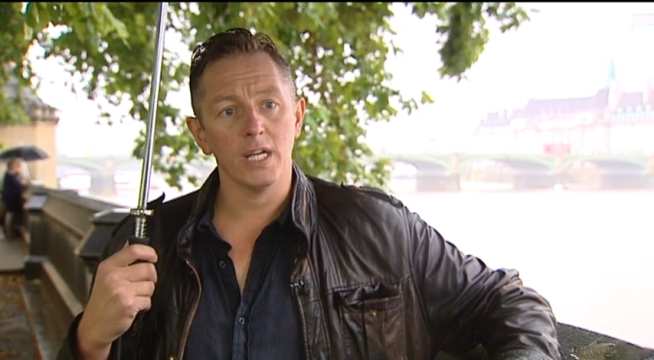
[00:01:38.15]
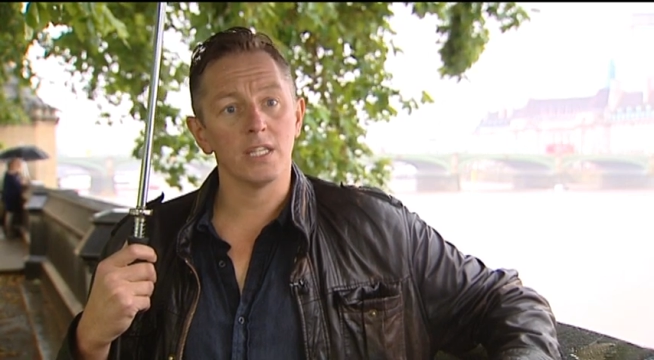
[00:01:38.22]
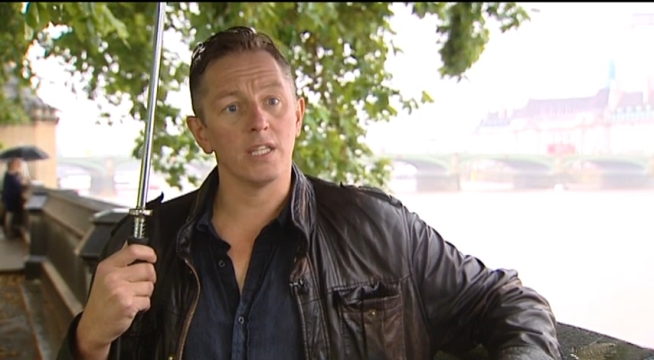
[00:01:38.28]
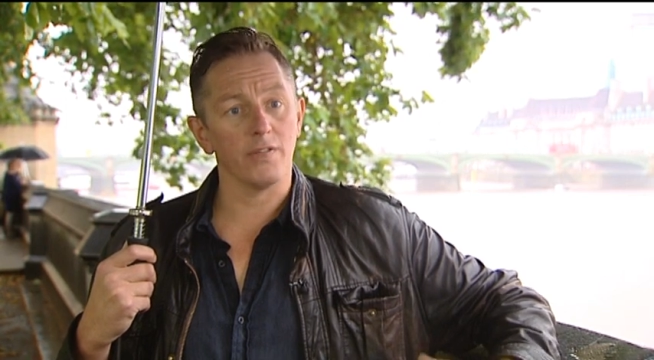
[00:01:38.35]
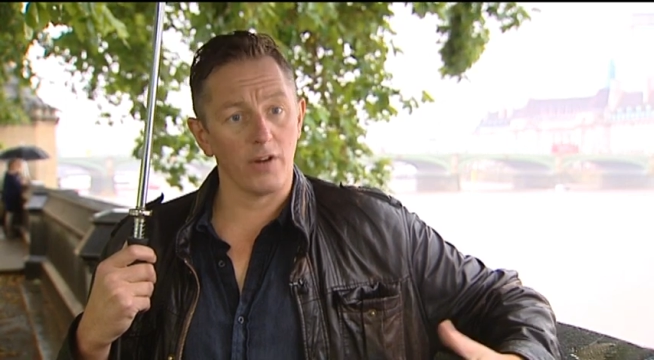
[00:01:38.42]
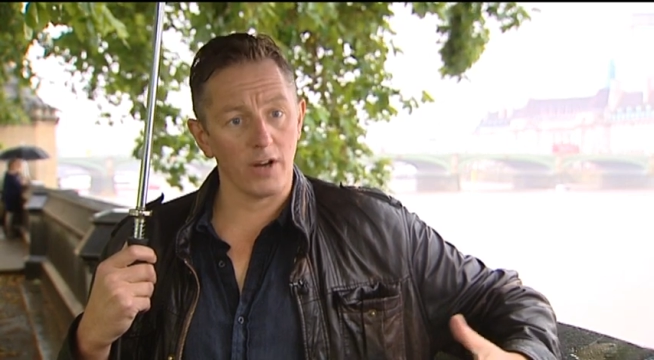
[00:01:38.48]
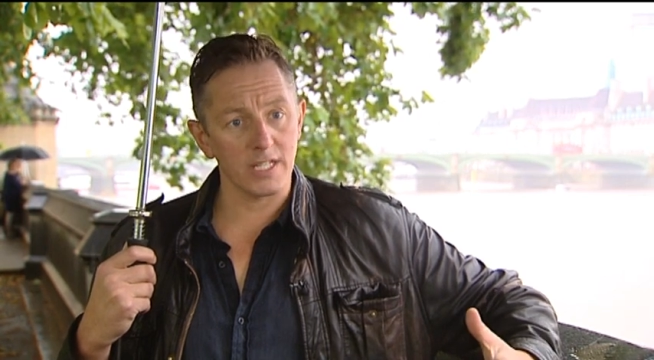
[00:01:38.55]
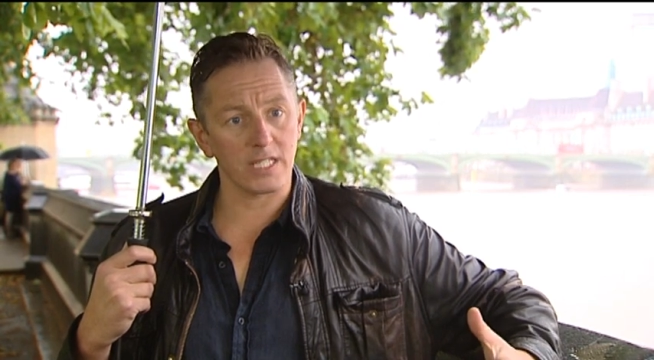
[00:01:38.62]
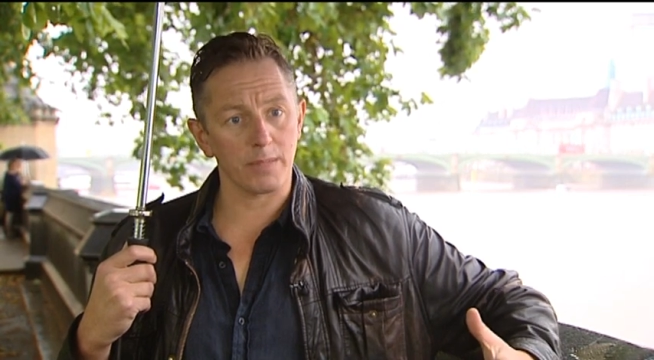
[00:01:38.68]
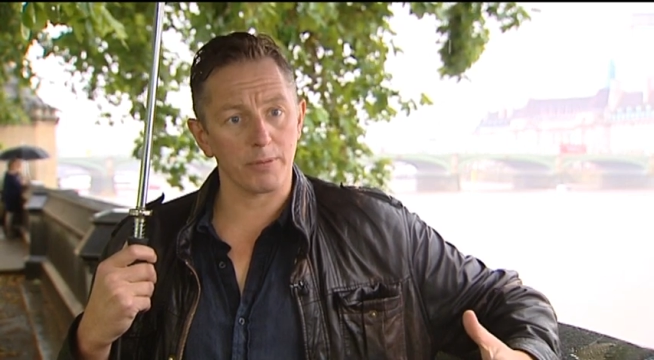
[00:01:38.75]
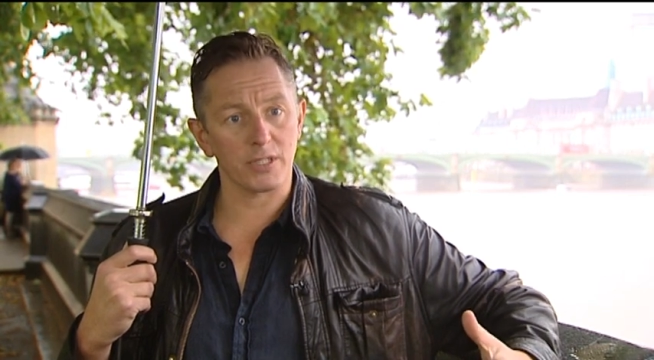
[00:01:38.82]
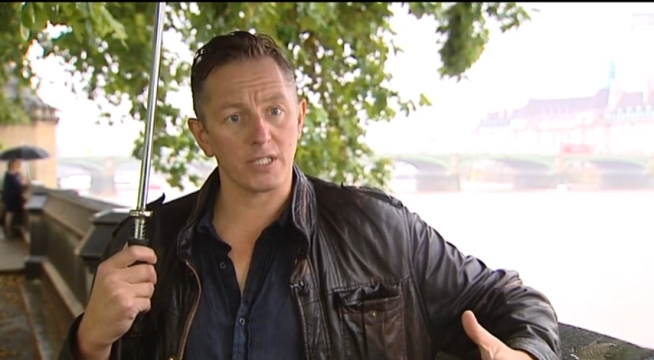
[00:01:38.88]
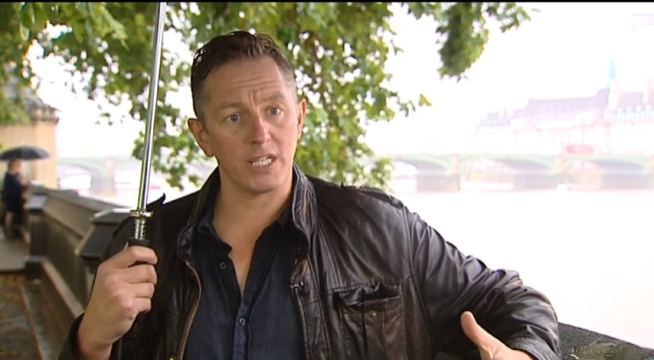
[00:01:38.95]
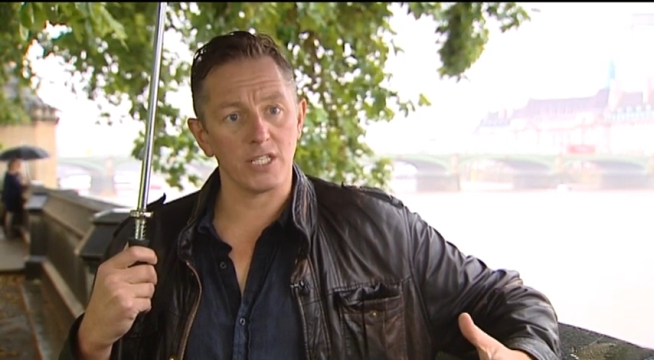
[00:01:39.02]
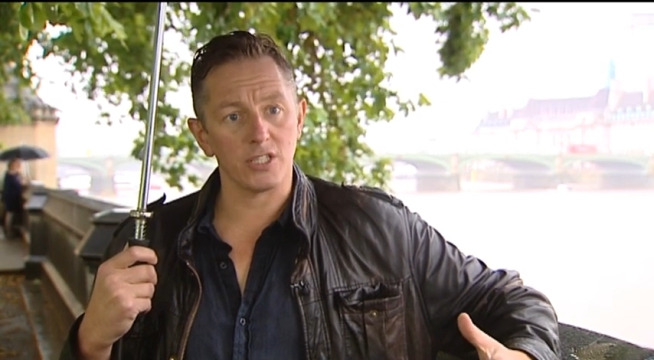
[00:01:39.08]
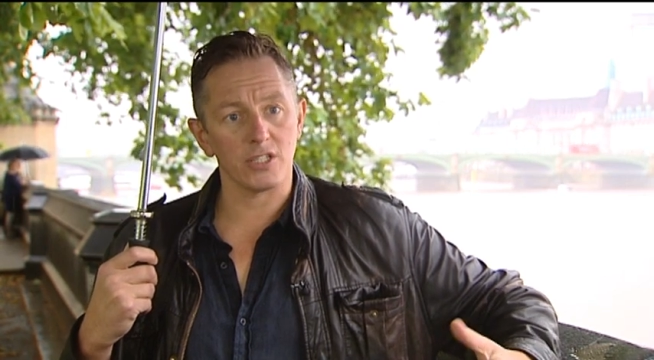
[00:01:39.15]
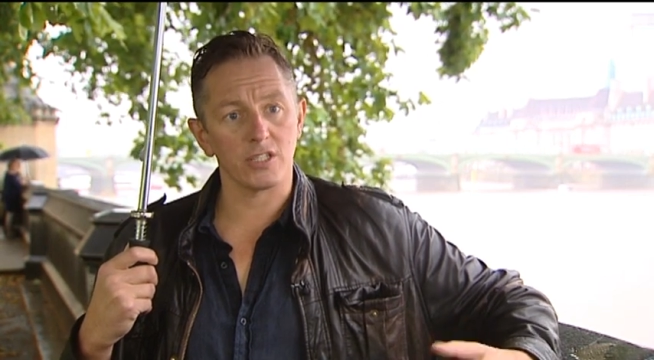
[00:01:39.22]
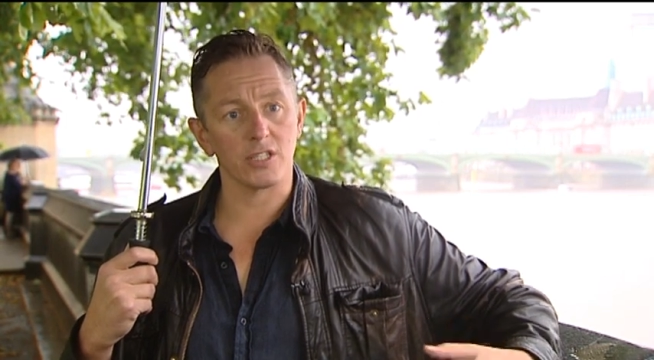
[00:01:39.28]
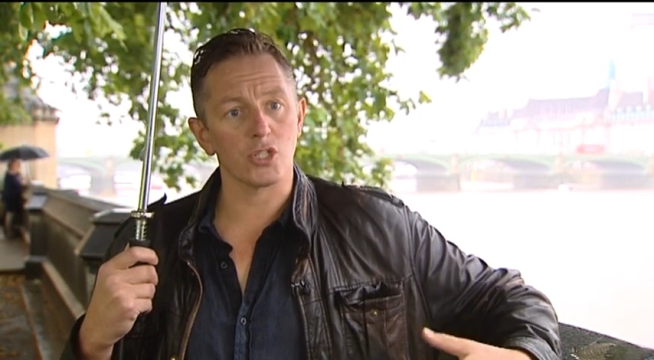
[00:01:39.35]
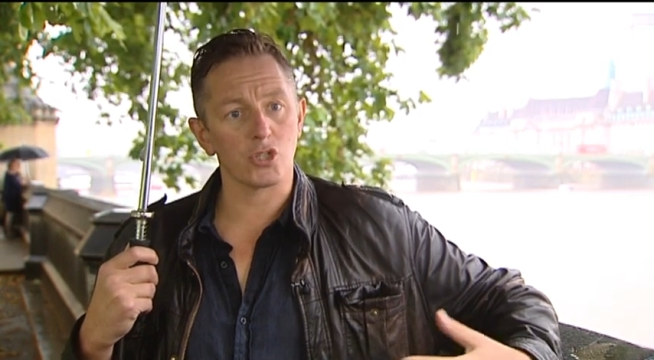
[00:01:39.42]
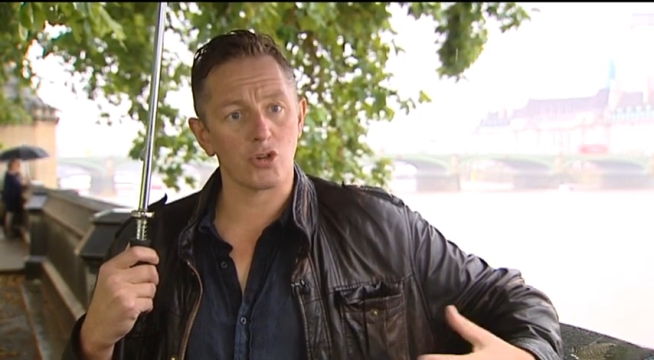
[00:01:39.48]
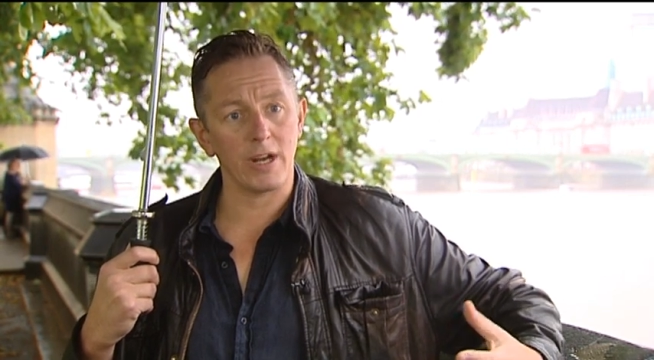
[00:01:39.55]
devise the procedures
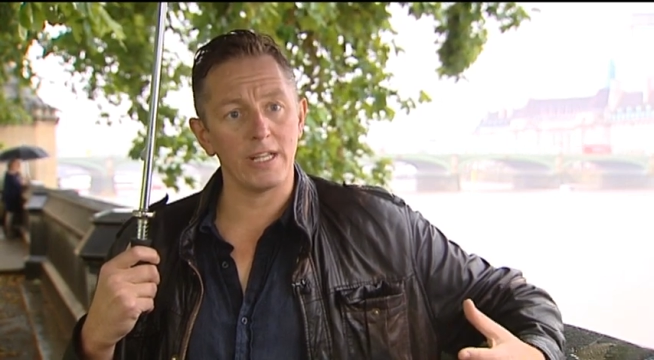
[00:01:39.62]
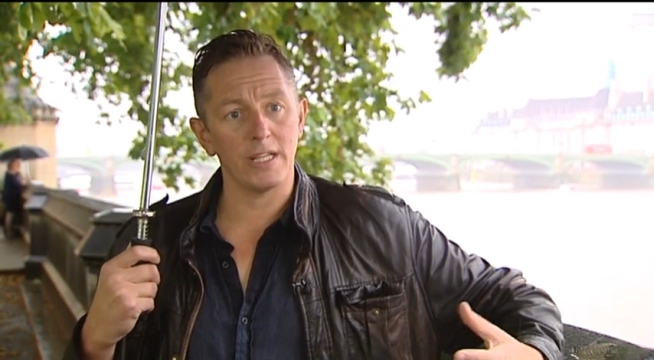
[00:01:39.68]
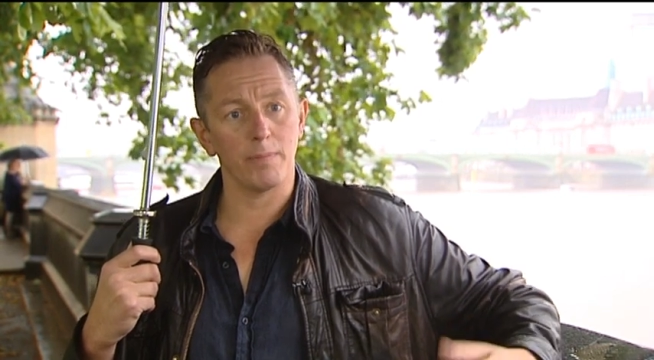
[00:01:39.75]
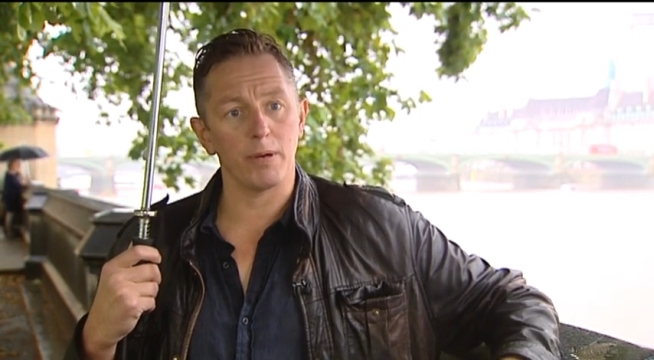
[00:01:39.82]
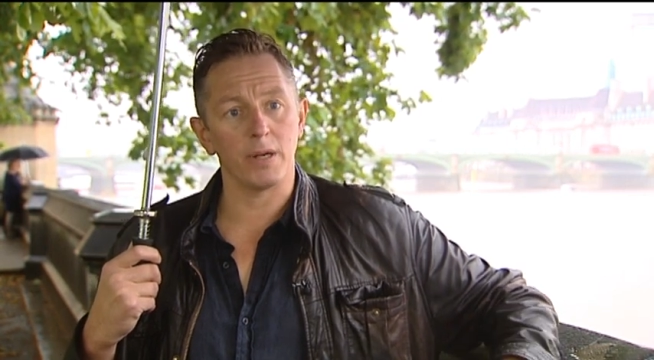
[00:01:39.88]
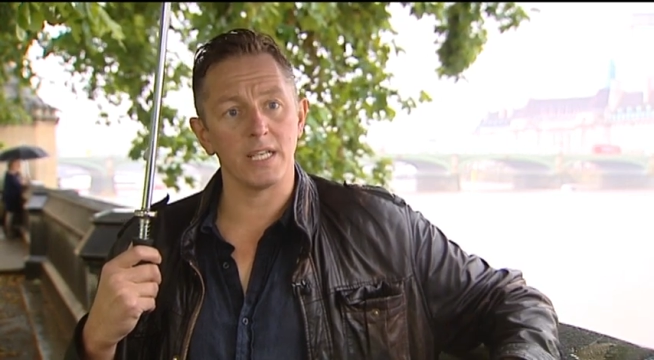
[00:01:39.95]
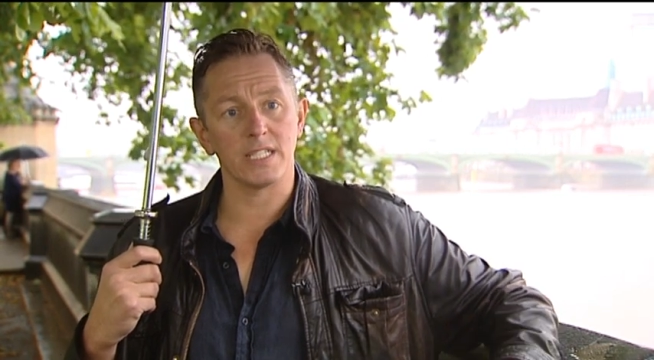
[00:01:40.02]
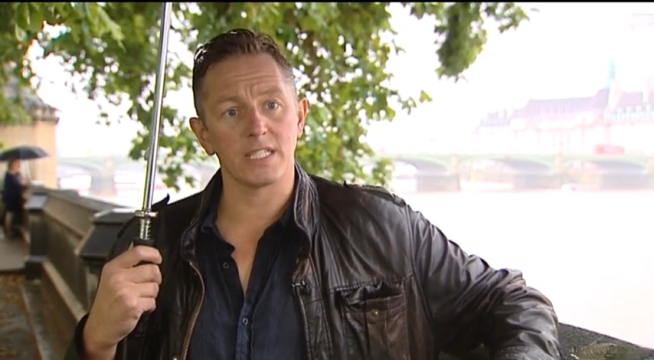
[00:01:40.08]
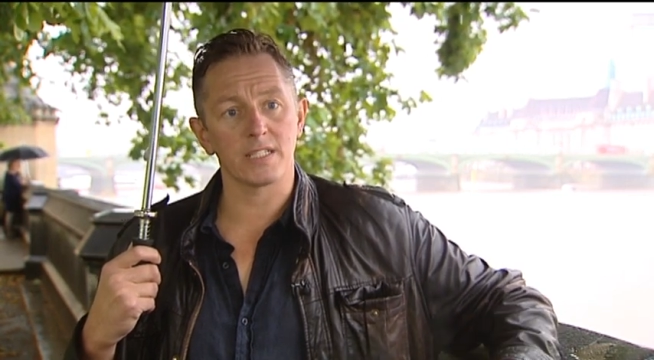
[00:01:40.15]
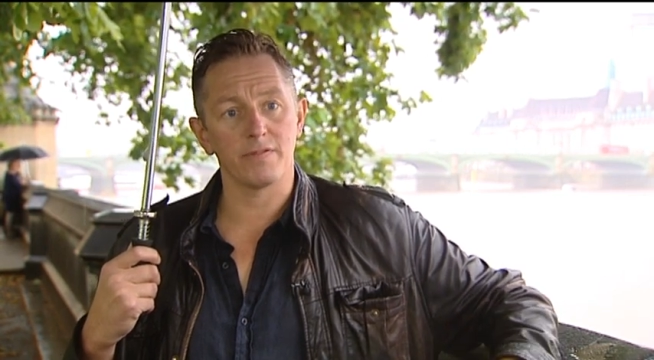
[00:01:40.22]
and train the police